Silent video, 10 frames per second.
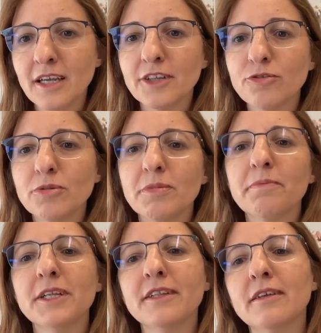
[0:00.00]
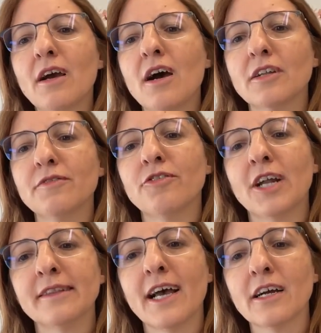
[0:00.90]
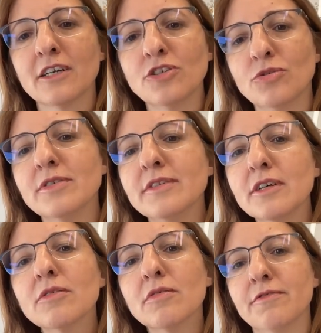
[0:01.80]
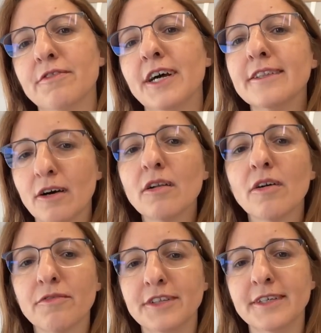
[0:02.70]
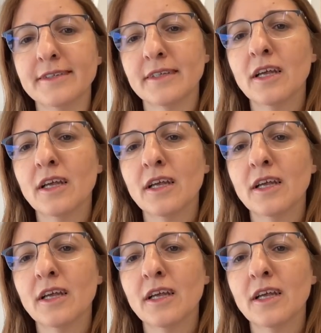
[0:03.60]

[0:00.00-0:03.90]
it would be pretty hard for attackers to circumvent all of these